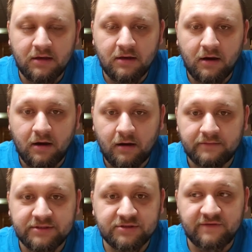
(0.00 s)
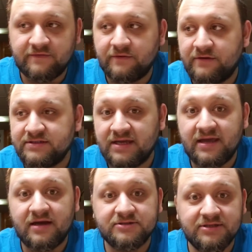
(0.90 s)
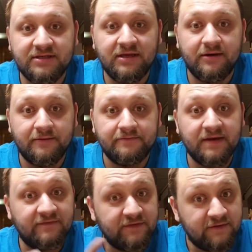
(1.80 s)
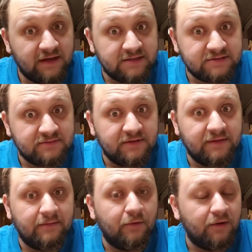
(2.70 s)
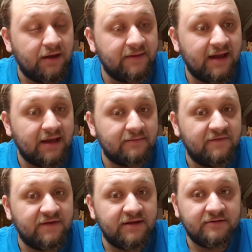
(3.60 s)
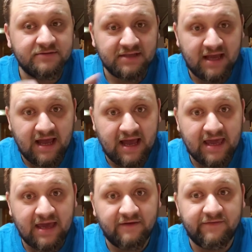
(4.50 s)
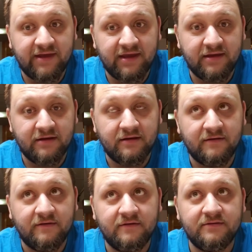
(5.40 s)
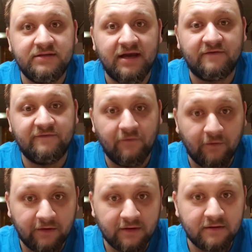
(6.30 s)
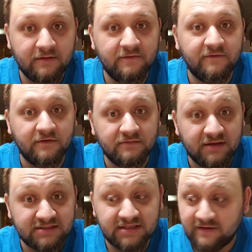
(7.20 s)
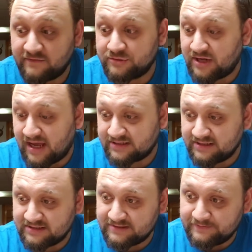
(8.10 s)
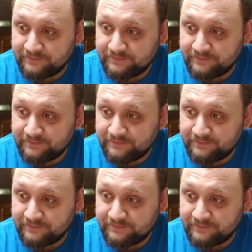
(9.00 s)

The drift course, I actually, if you guys remember way back in my videos, I have a Tech 4 Ford Mustang from Traxxas,